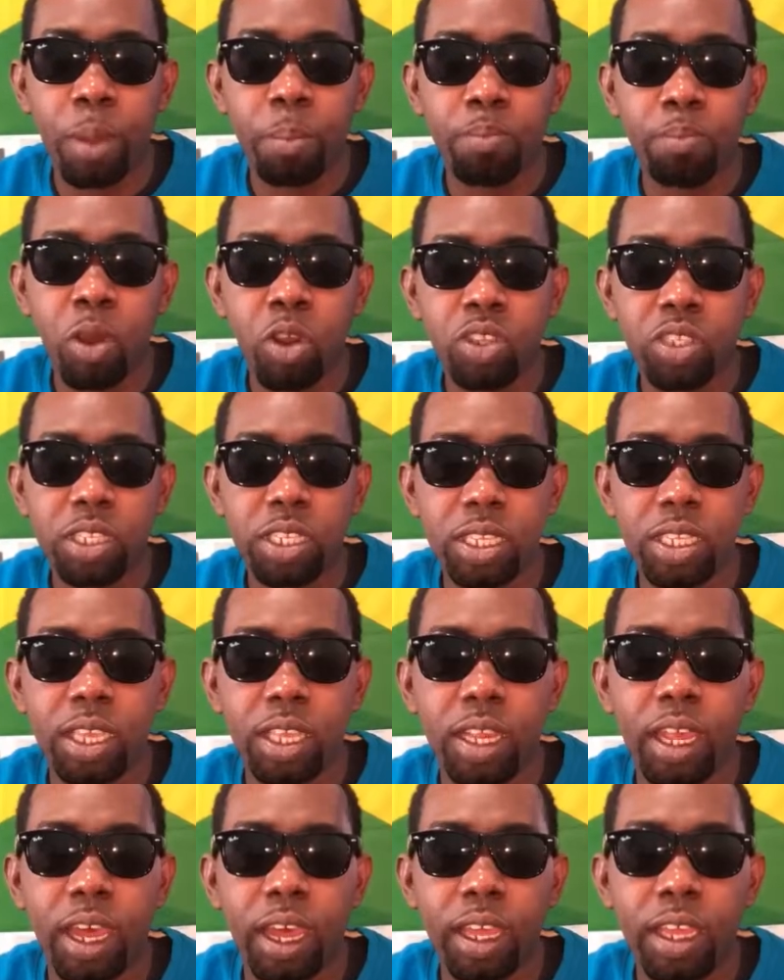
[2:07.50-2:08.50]
from bounty
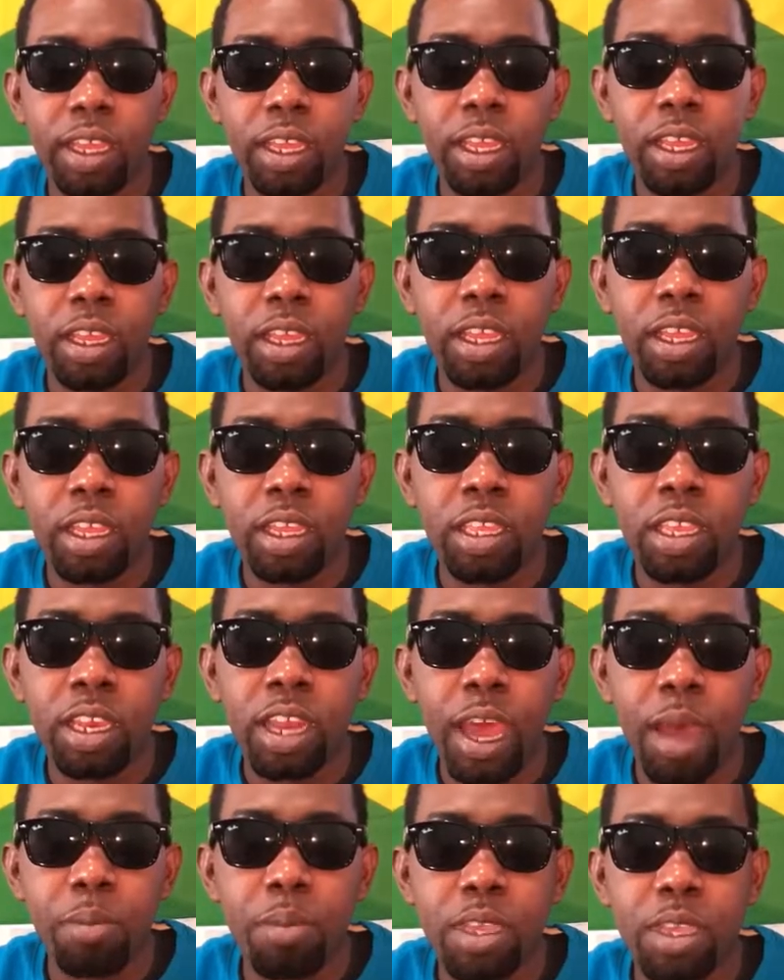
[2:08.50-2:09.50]
killer
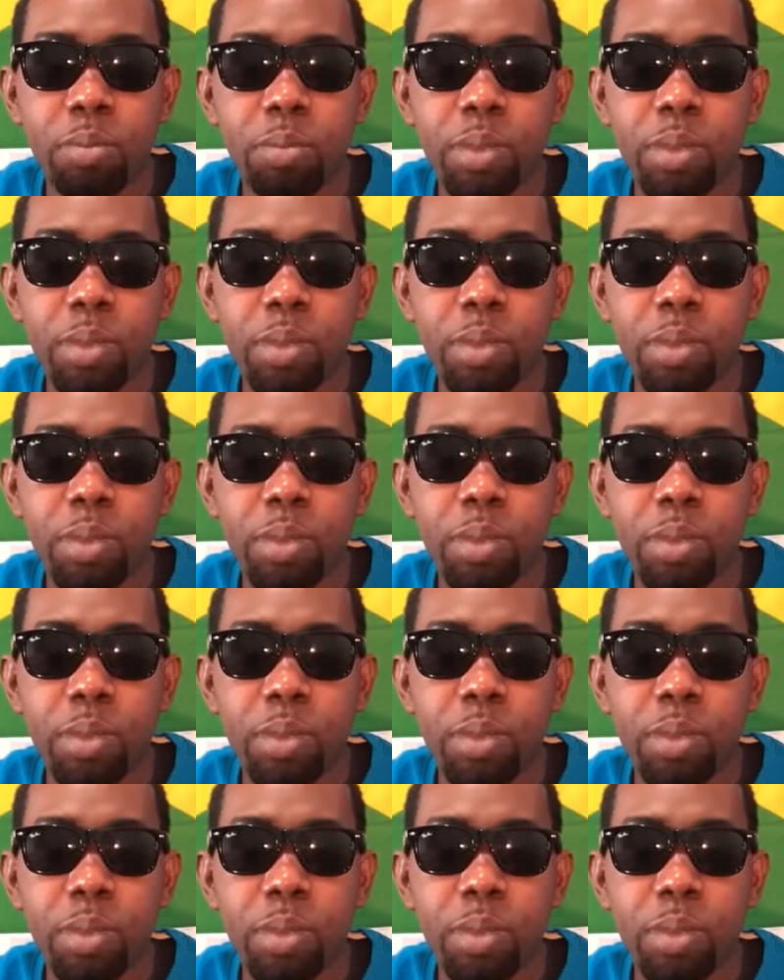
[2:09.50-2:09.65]
you know what i